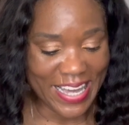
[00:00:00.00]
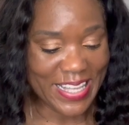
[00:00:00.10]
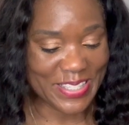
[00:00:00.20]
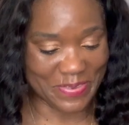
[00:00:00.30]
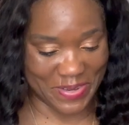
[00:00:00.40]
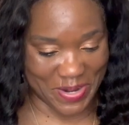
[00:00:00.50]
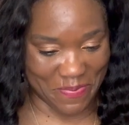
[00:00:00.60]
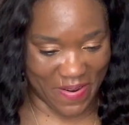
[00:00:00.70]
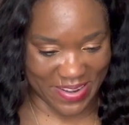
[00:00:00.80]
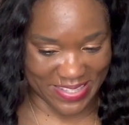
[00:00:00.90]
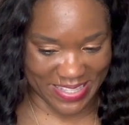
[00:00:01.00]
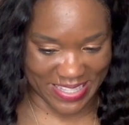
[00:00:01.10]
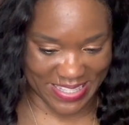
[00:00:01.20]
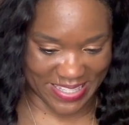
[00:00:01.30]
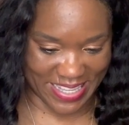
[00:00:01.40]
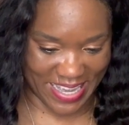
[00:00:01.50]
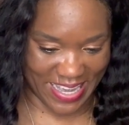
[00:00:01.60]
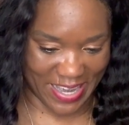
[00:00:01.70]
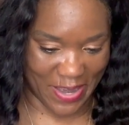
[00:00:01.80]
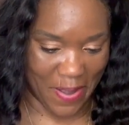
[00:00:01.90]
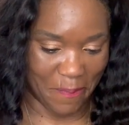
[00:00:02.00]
twenty parts to this thing.